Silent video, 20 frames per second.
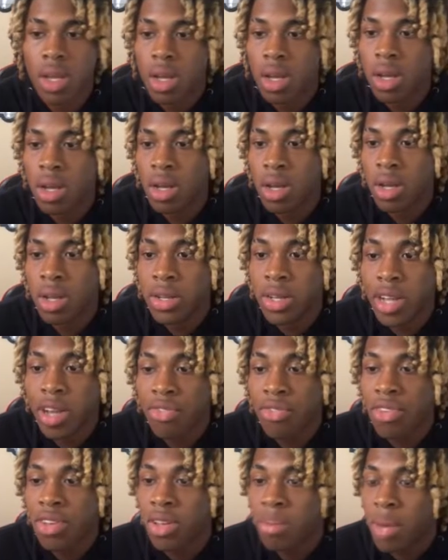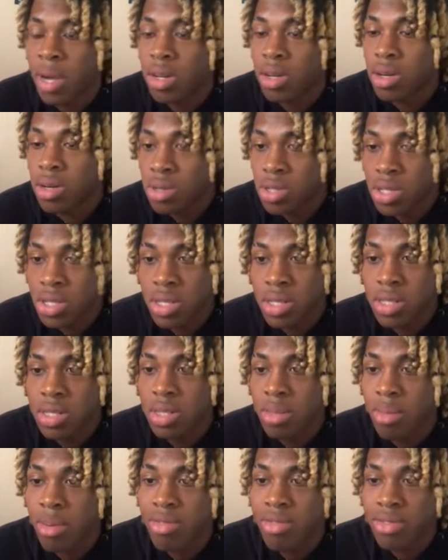uh definitely my coaches
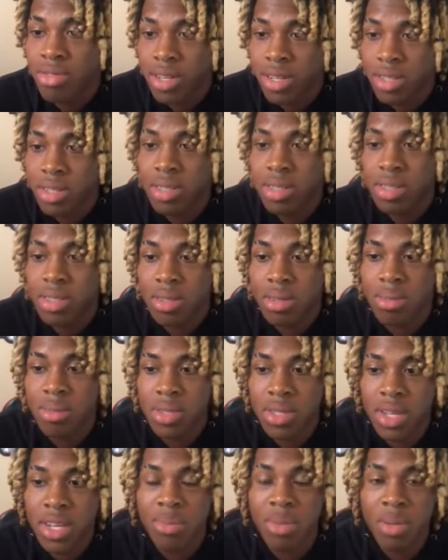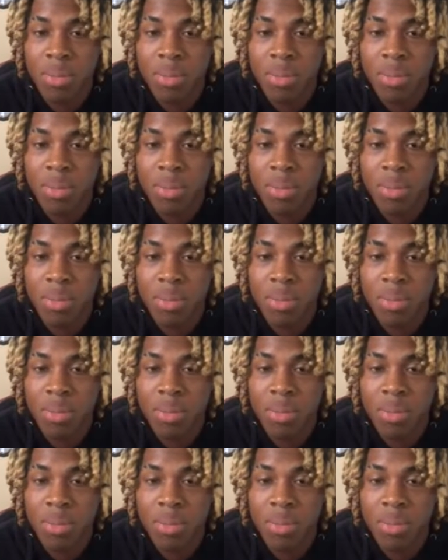and my friends besides